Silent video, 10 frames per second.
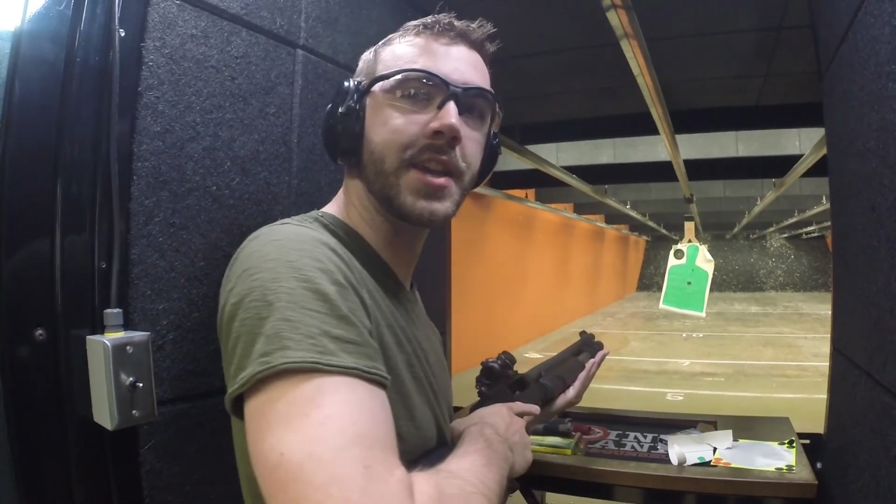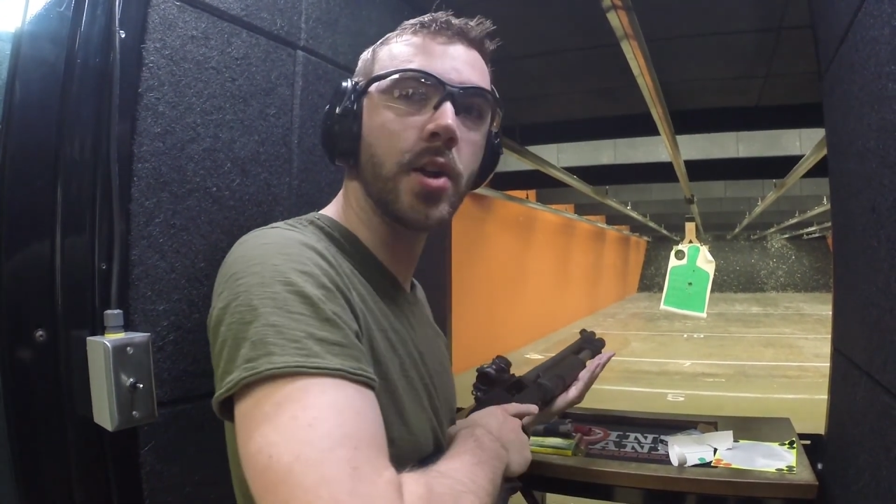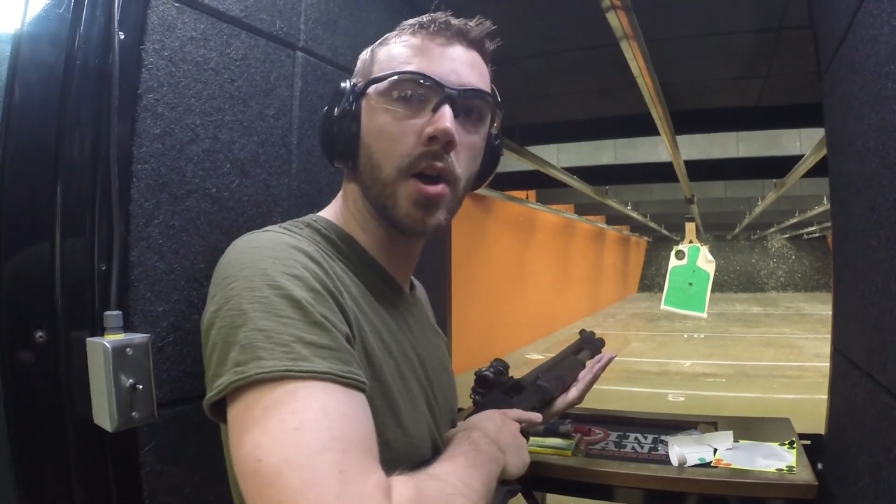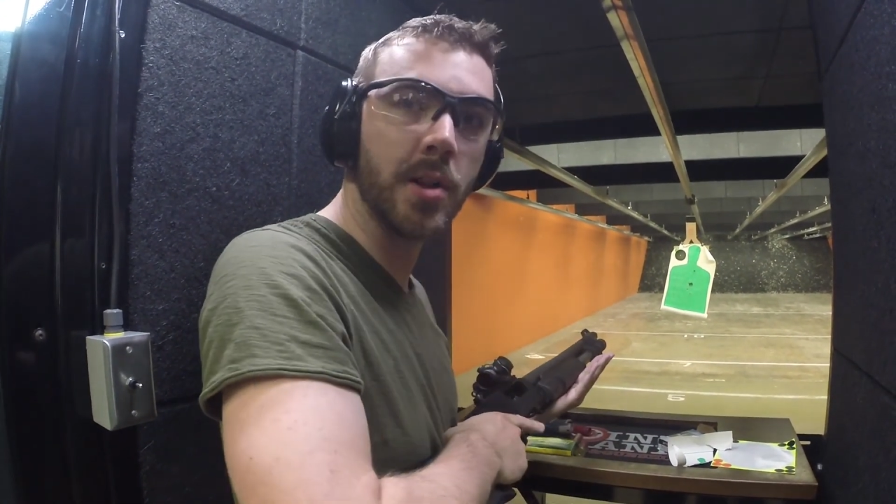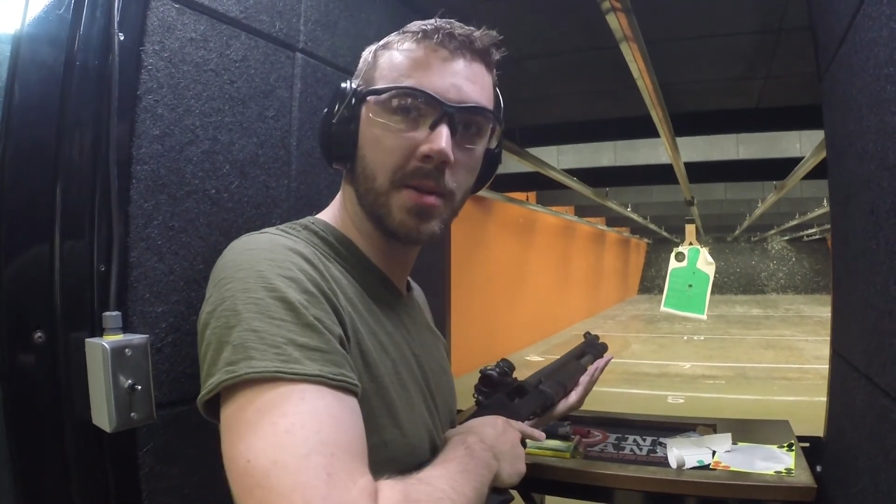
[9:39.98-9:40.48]
get
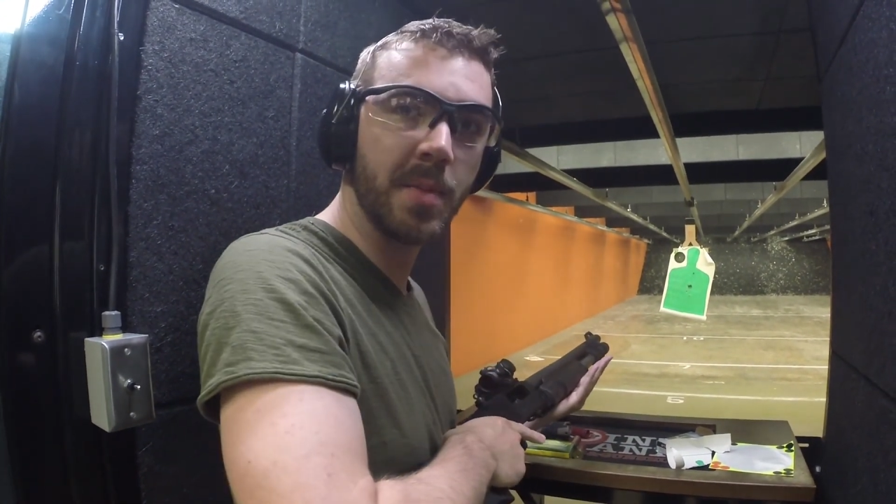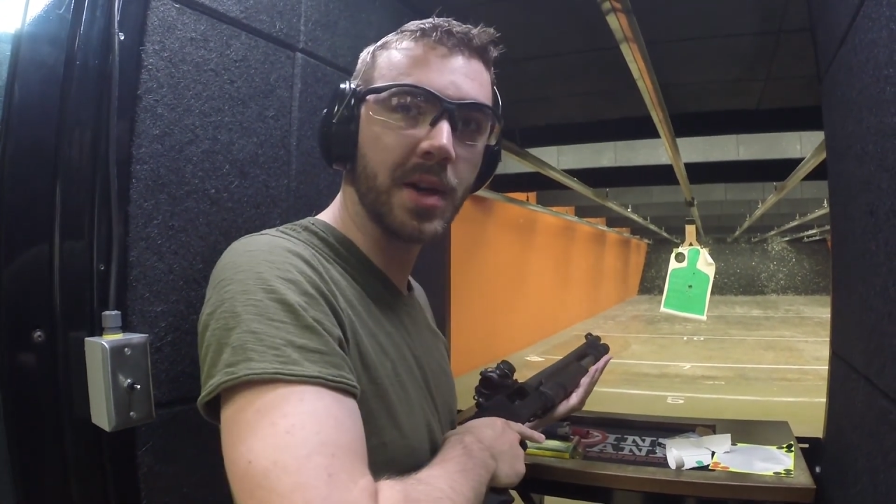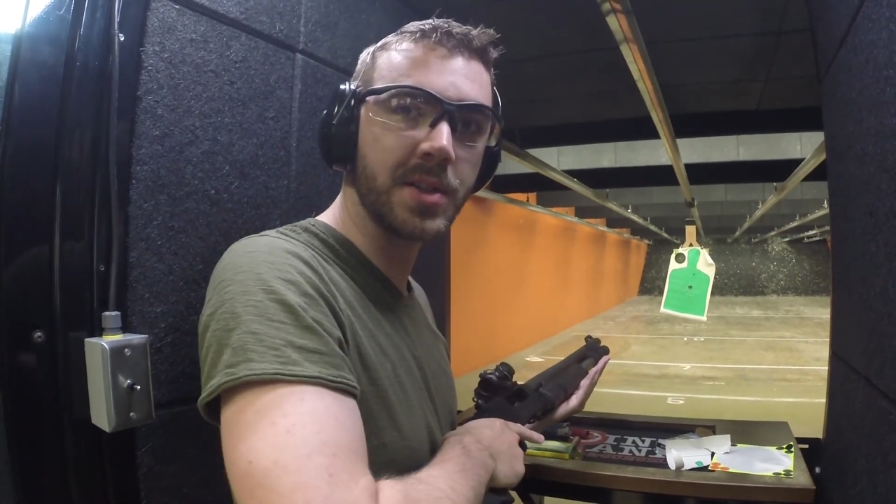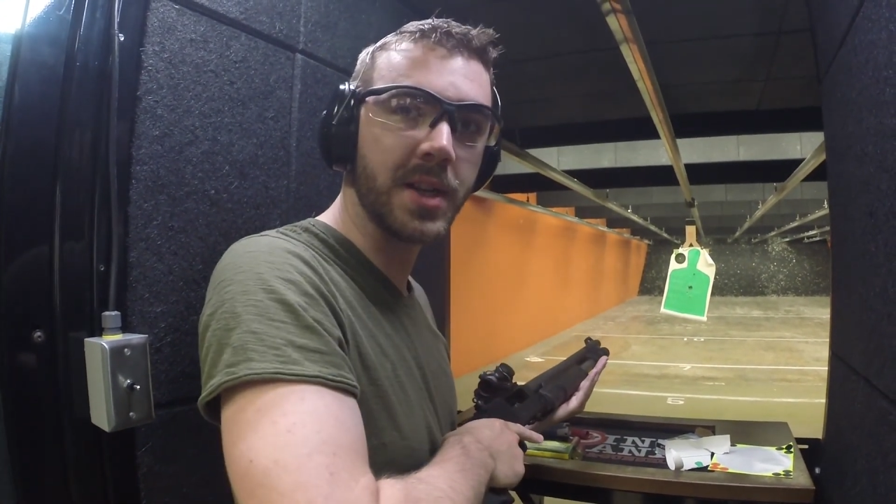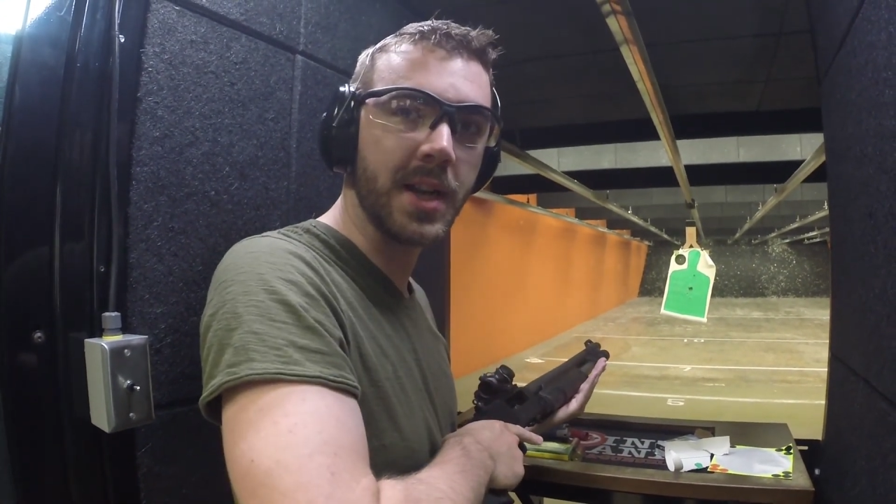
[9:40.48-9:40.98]
all the
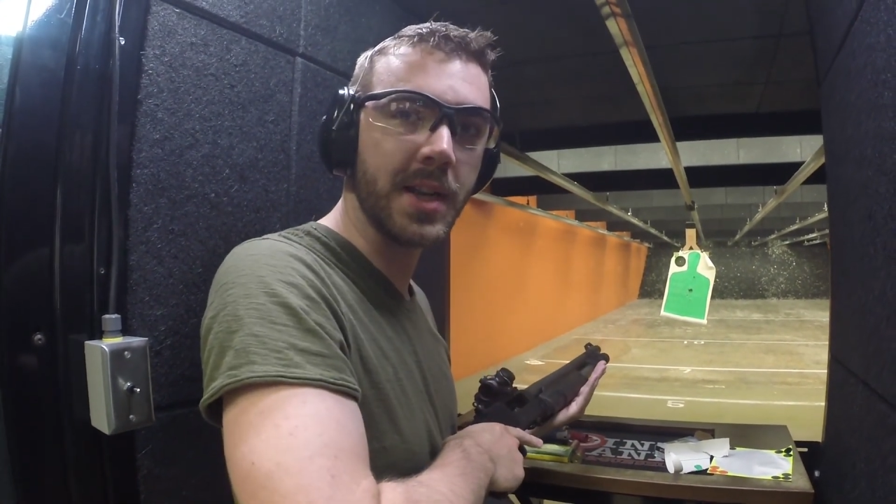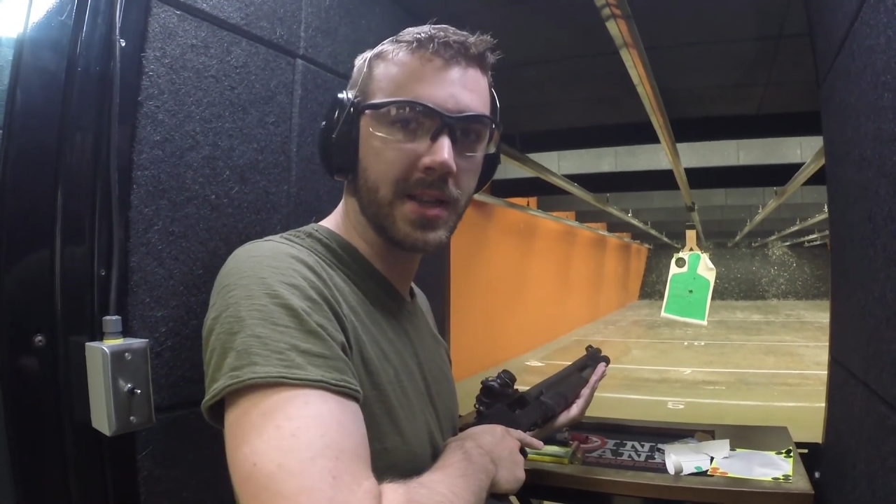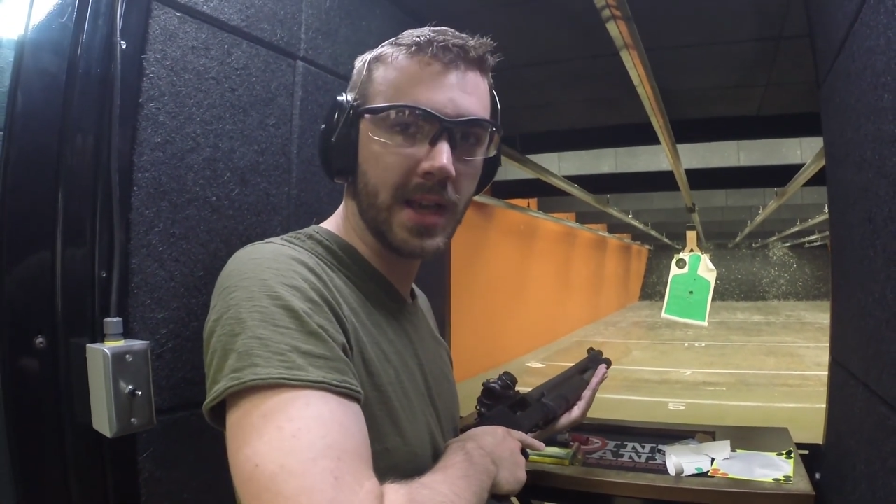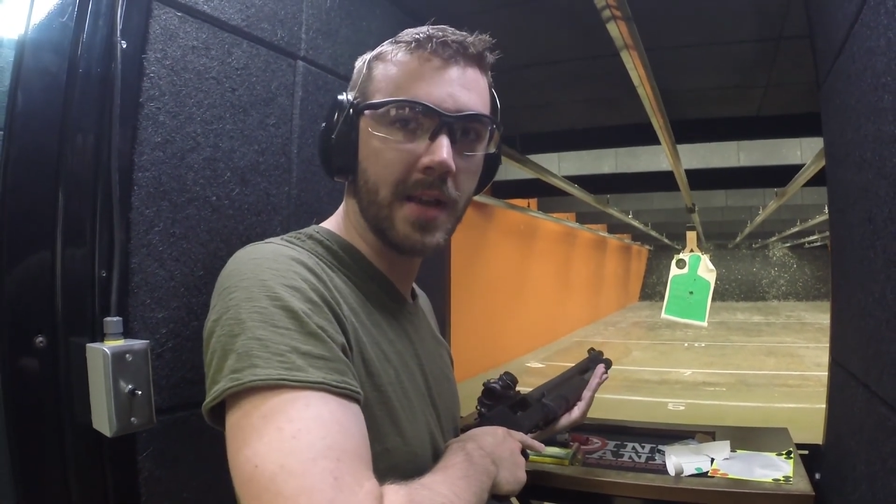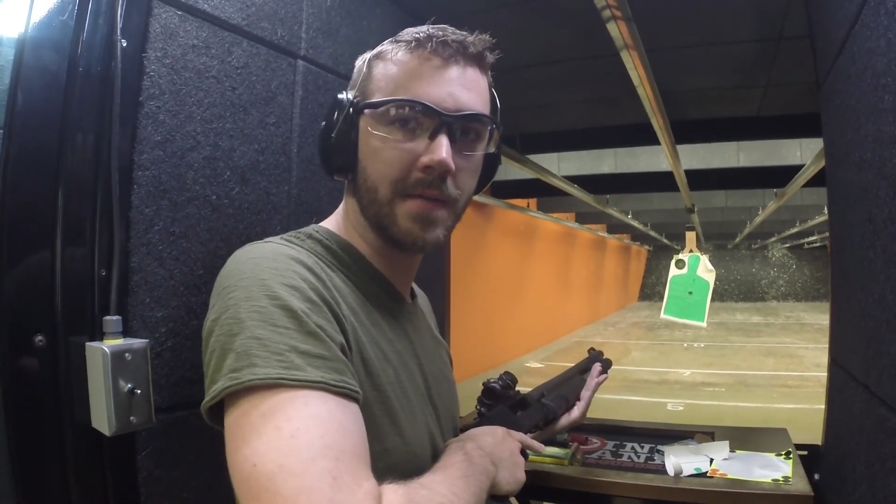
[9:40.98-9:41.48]
buckshot
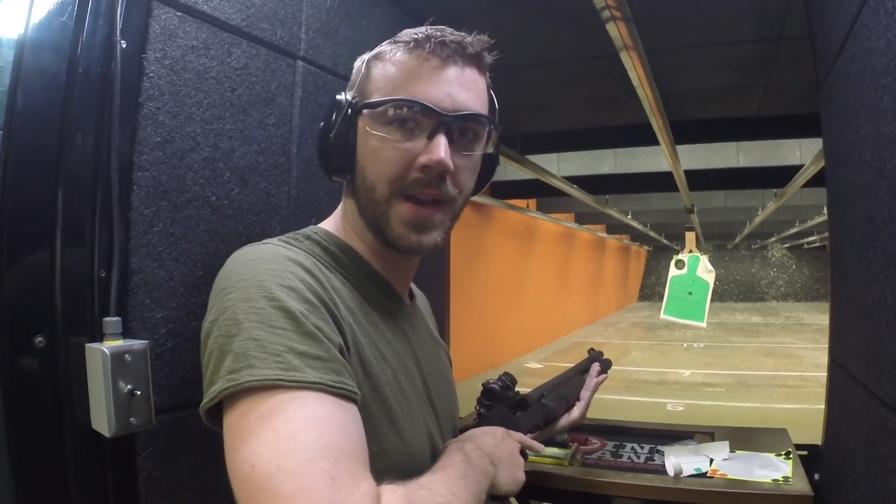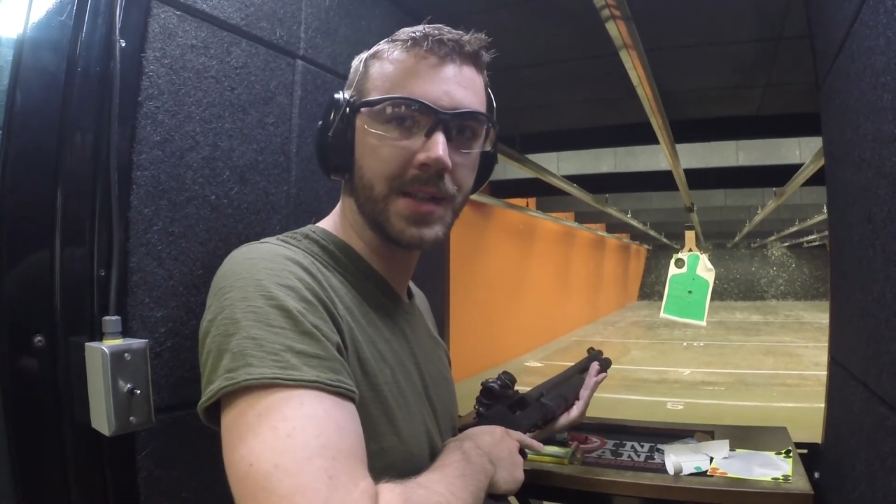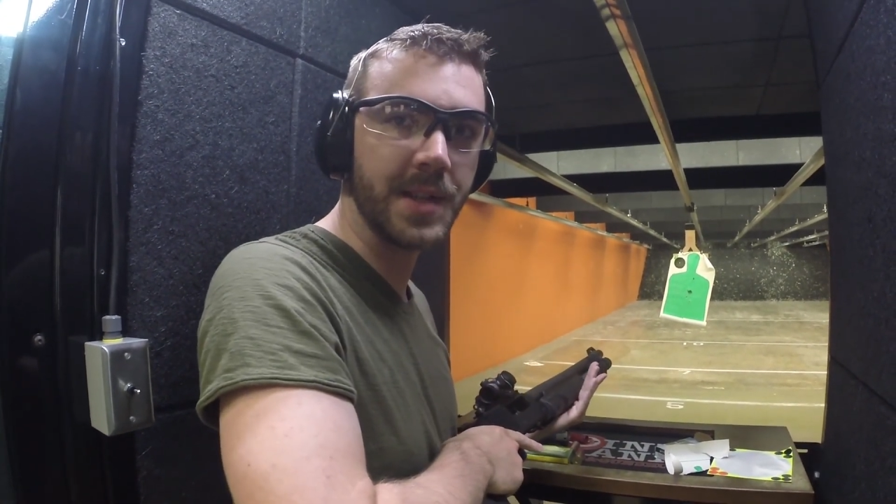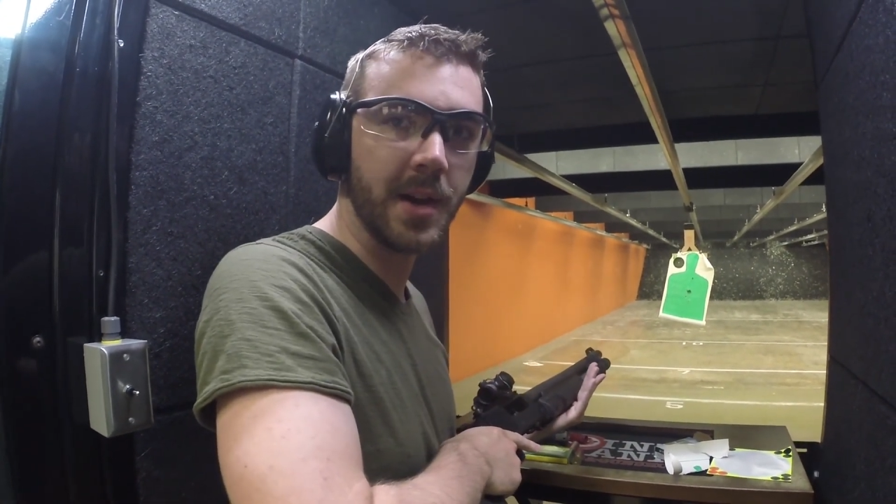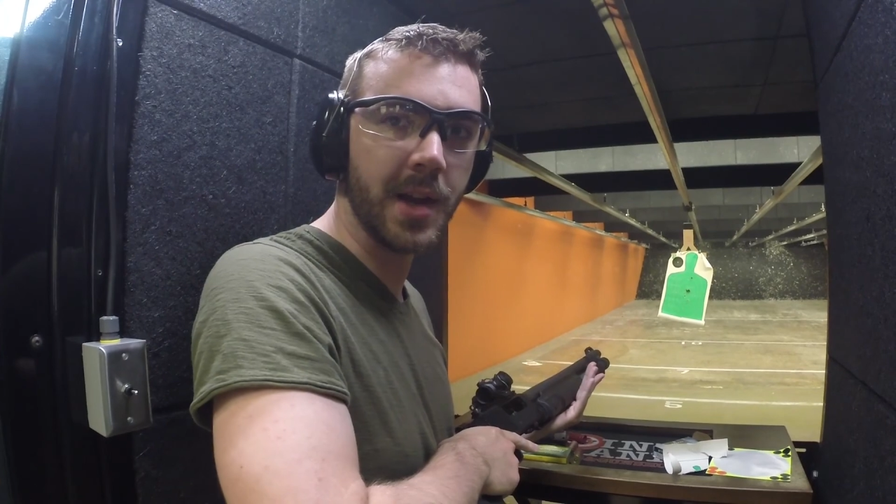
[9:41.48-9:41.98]
in that
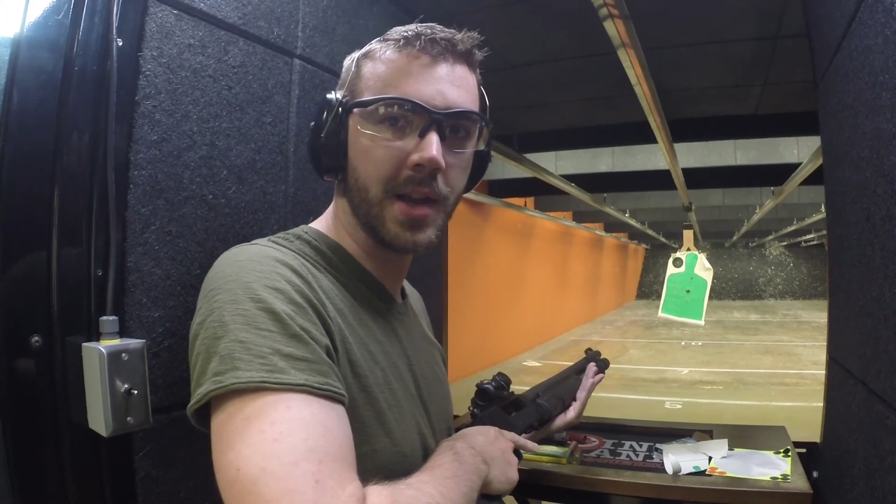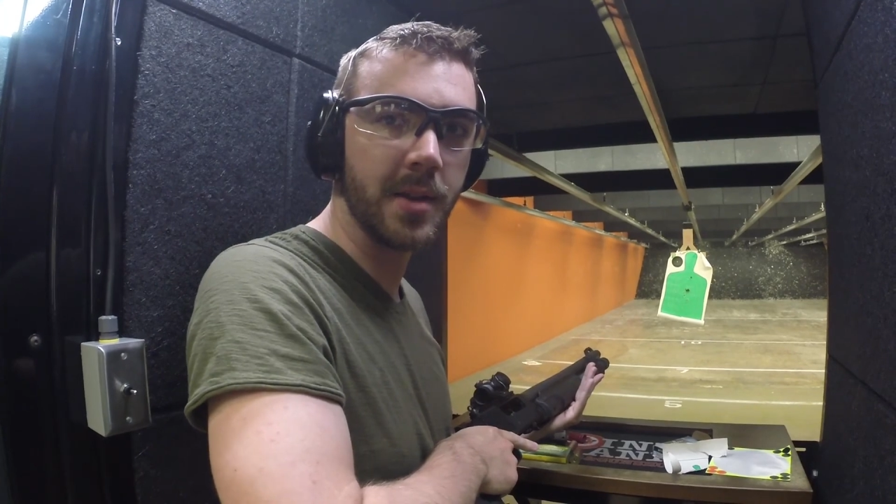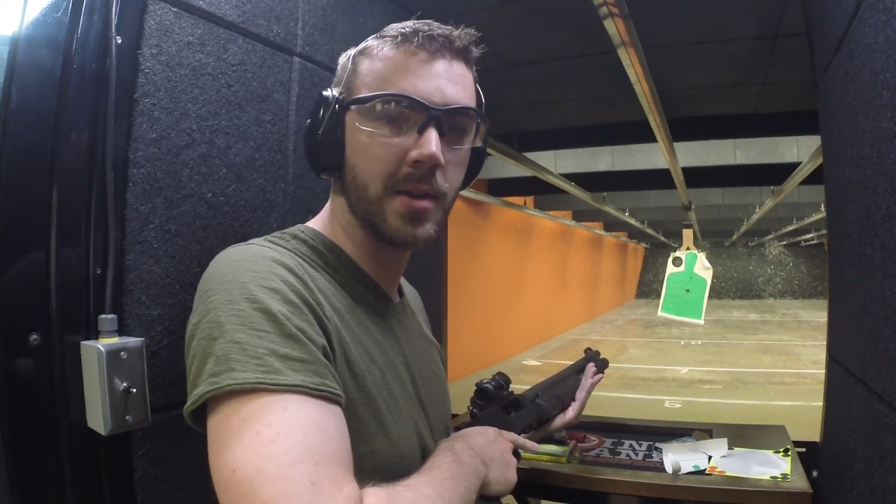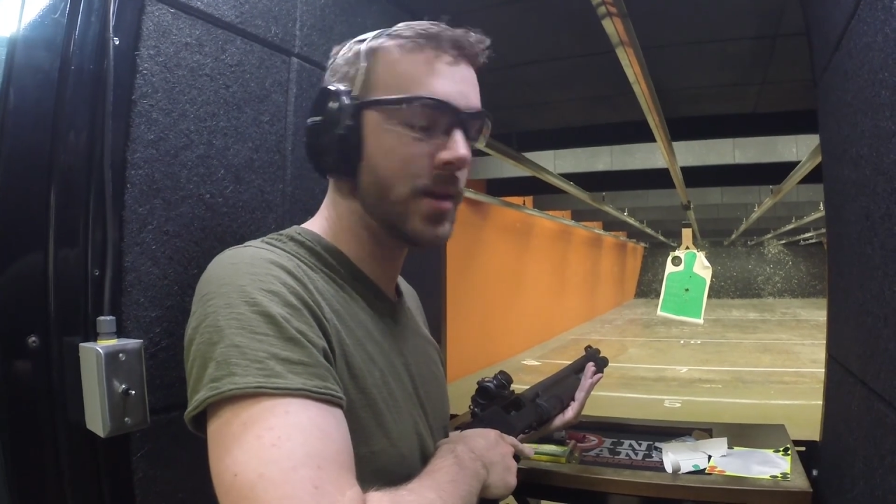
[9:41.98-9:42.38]
face area